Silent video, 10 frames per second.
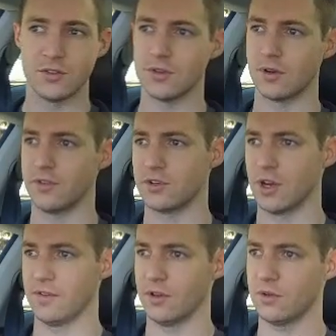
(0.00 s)
sort of in
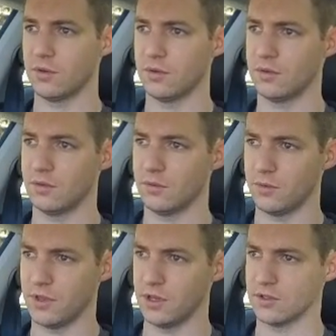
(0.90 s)
traffic,
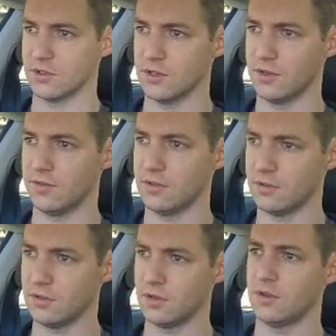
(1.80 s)
when the engine's off.
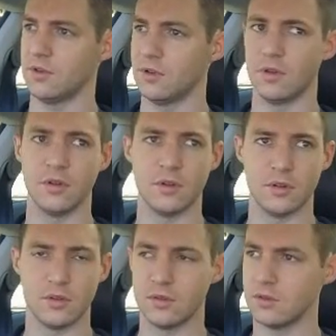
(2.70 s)

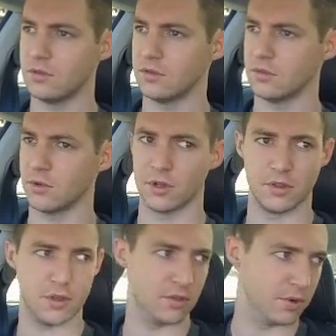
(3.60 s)
I'm gonna
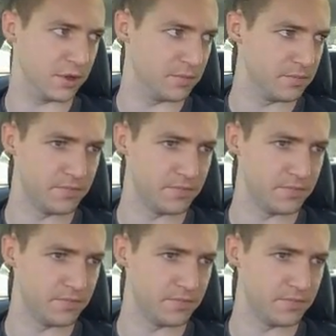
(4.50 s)
go the other way.